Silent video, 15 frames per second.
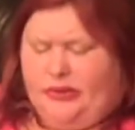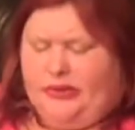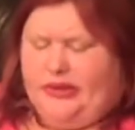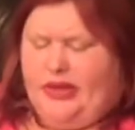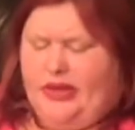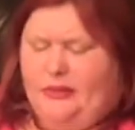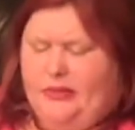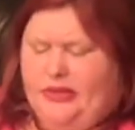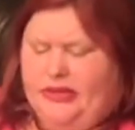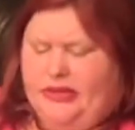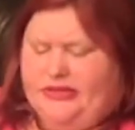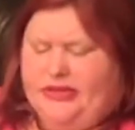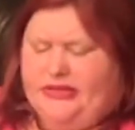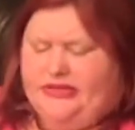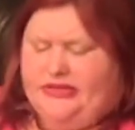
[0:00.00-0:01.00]
game? A
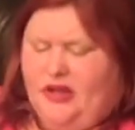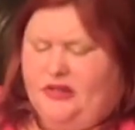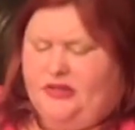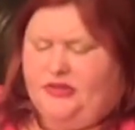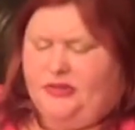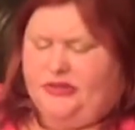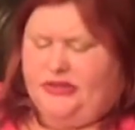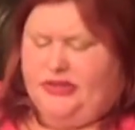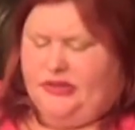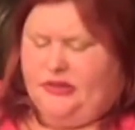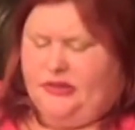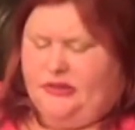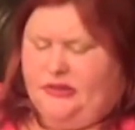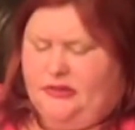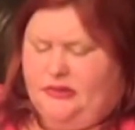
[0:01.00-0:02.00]
test of knowledge or
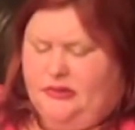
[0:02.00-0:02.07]
skill?"